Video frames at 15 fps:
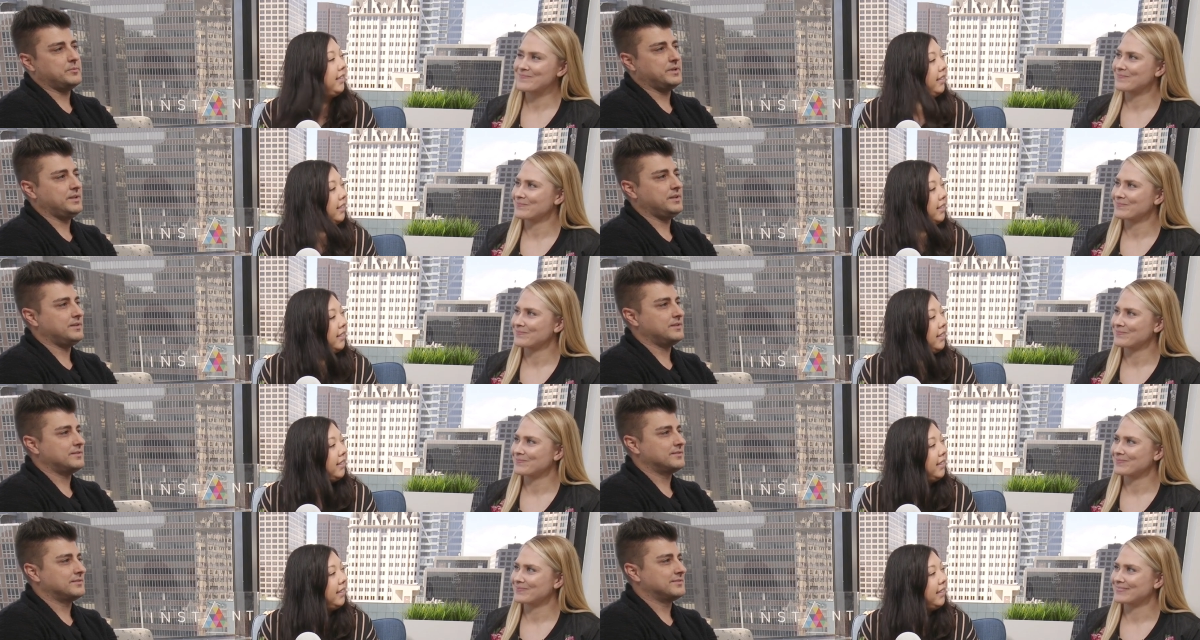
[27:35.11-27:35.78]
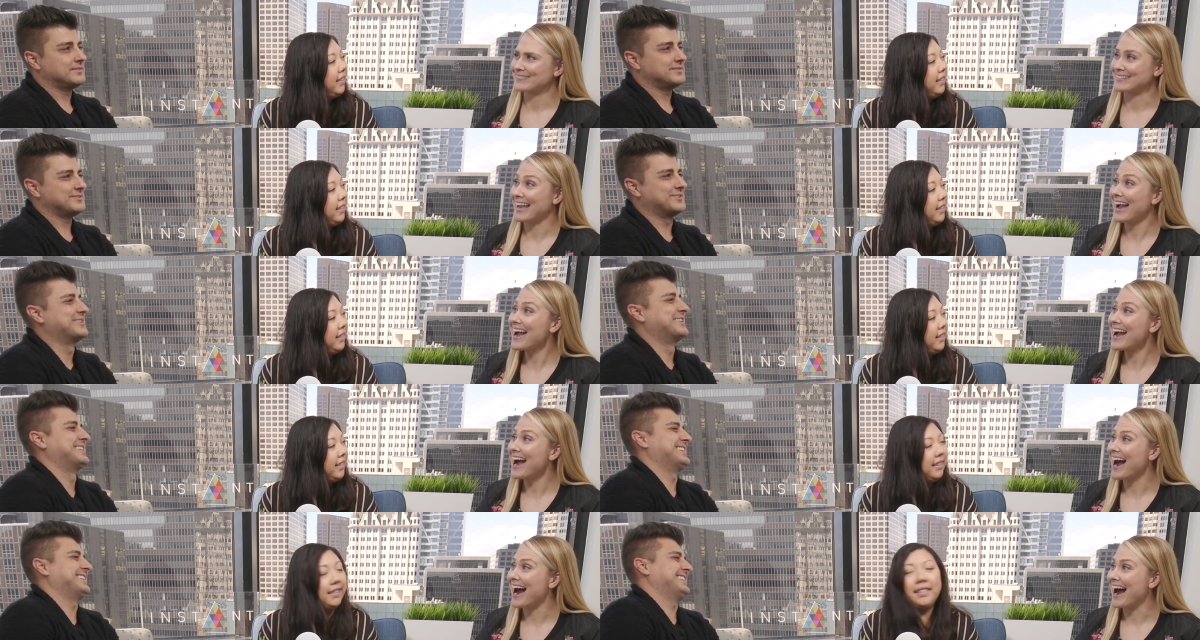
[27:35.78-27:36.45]
Speaker 1: me.
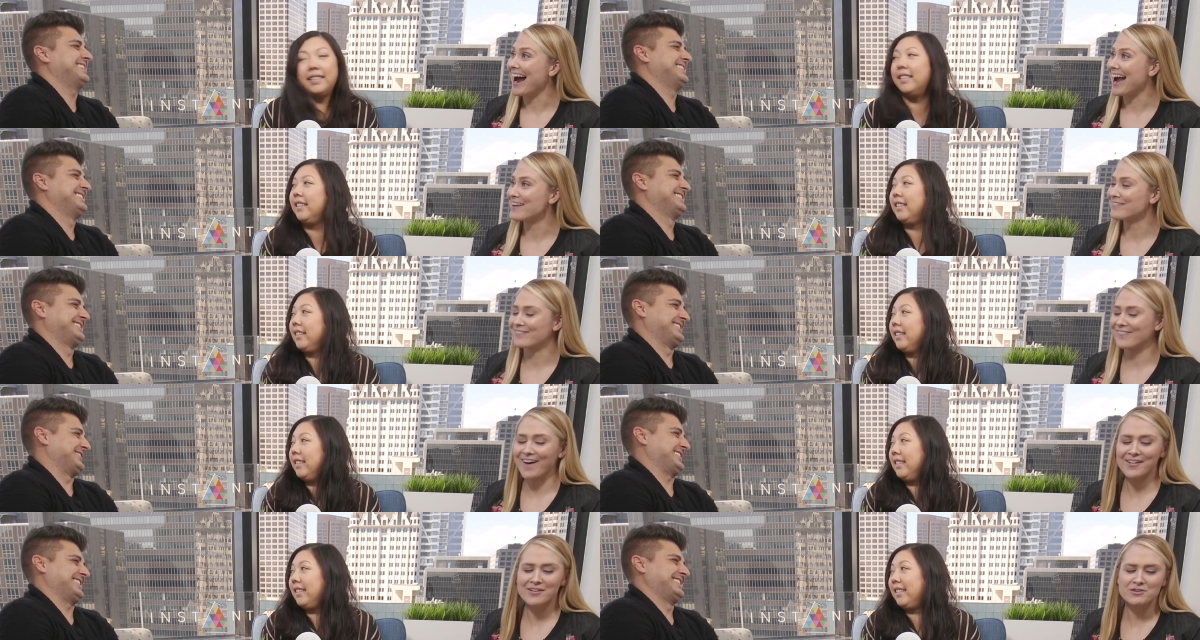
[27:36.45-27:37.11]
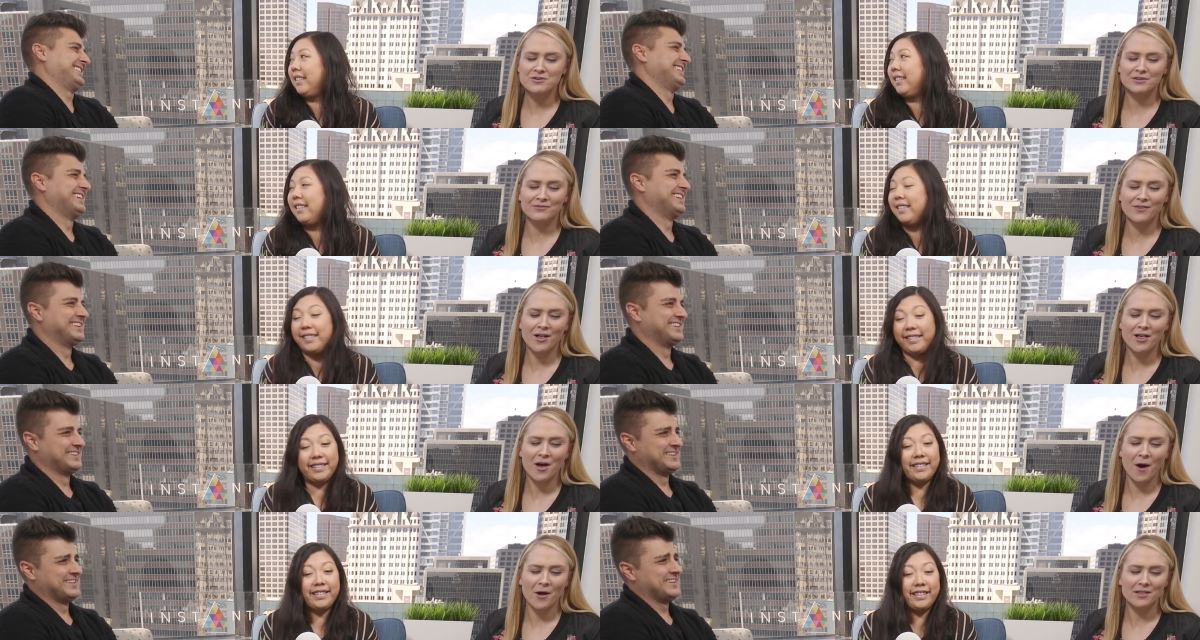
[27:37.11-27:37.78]
Yeah, and follow. You can
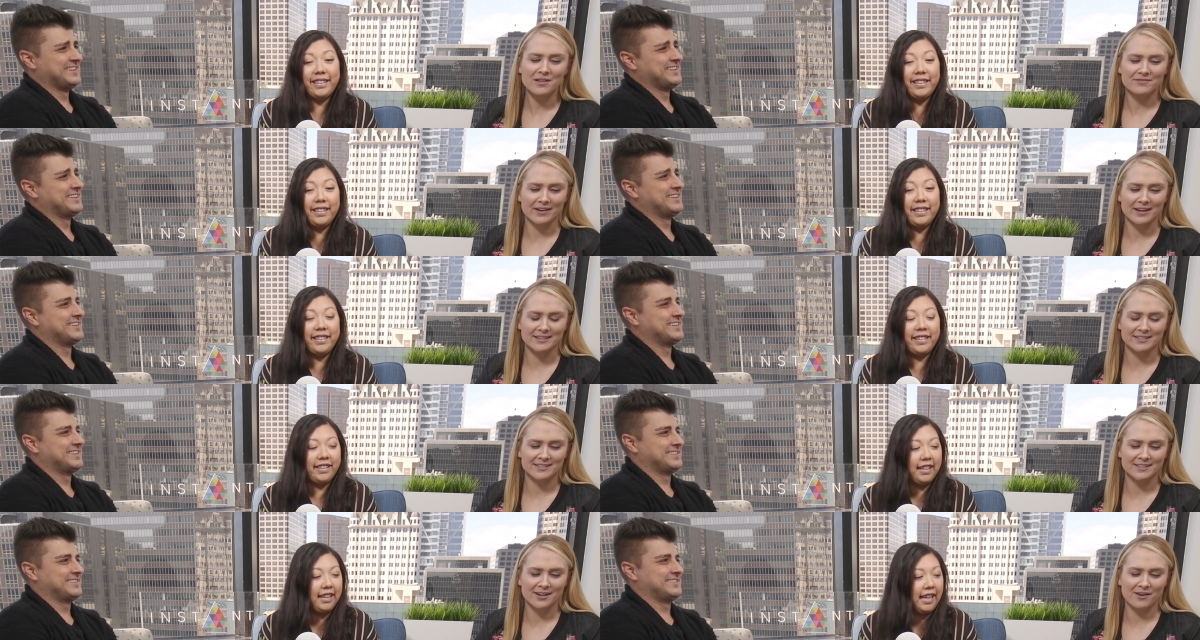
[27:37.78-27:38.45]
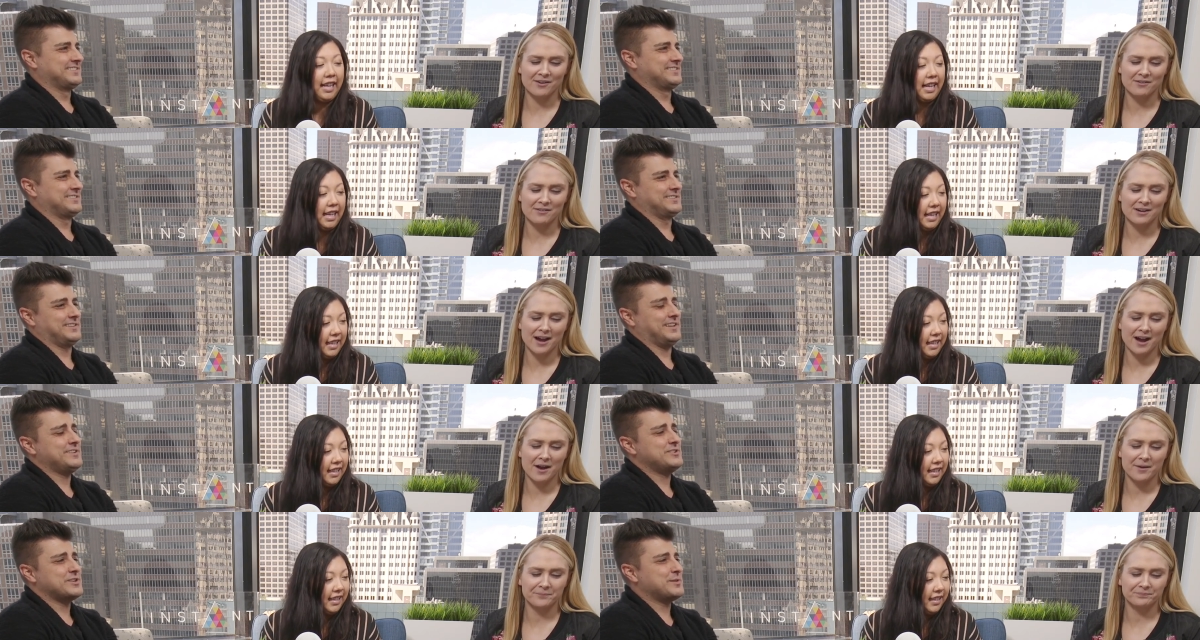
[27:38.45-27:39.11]
follow all of us. So
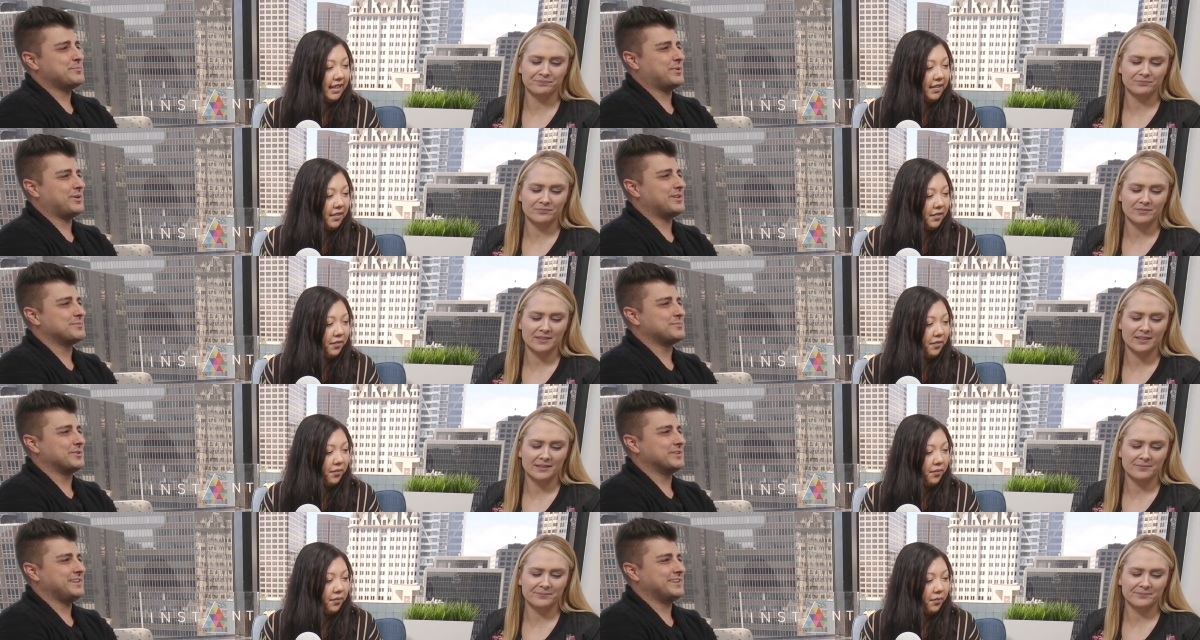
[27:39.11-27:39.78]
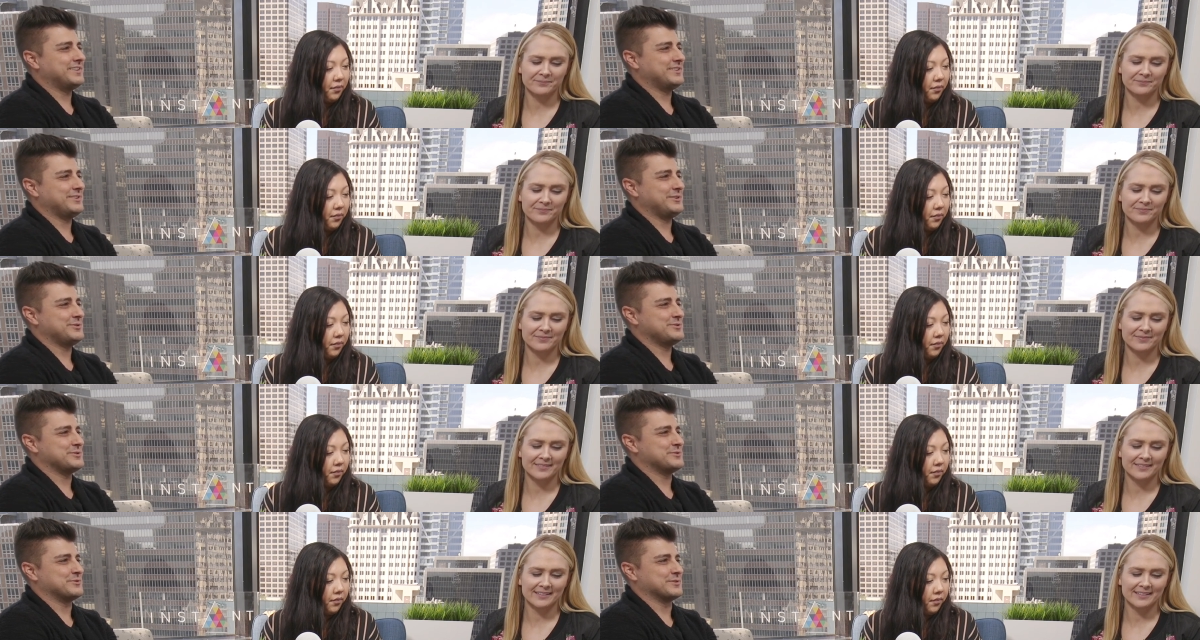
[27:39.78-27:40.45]
like um, Jake
Speaker 2: Paul, I'm only here to
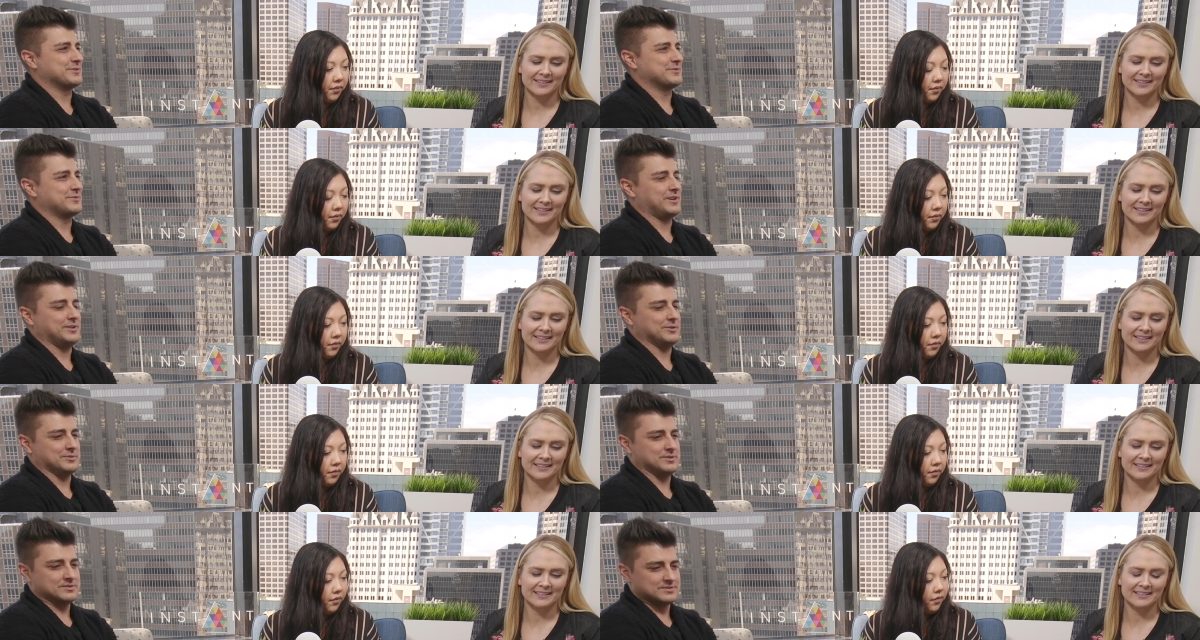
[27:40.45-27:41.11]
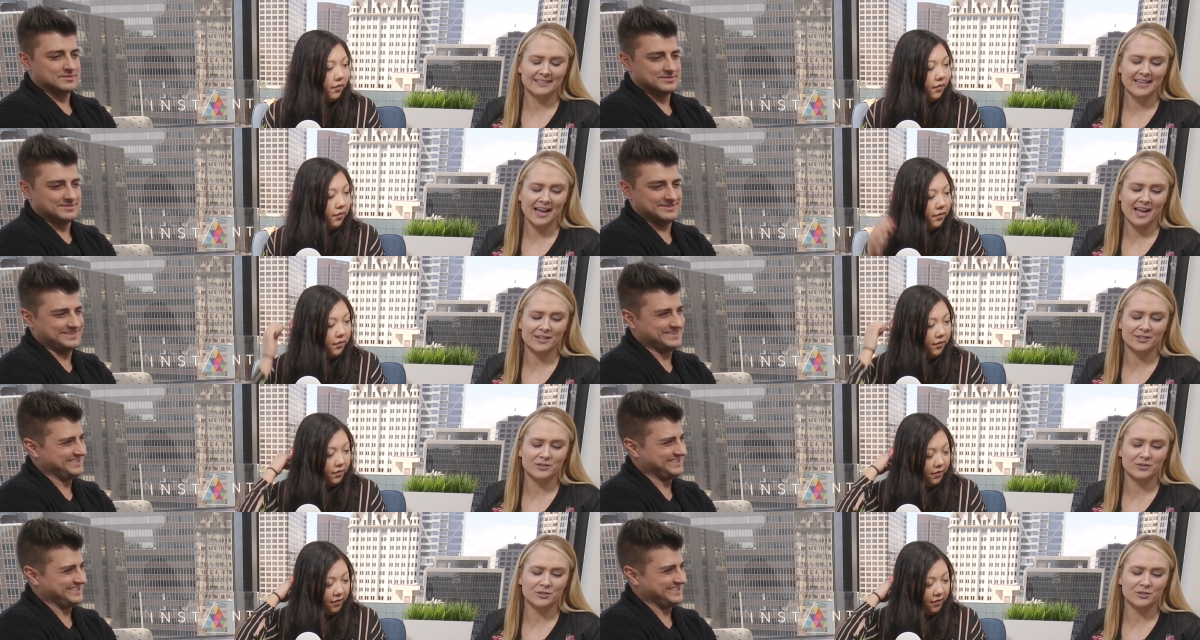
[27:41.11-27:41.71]
use you for the followers. yeah,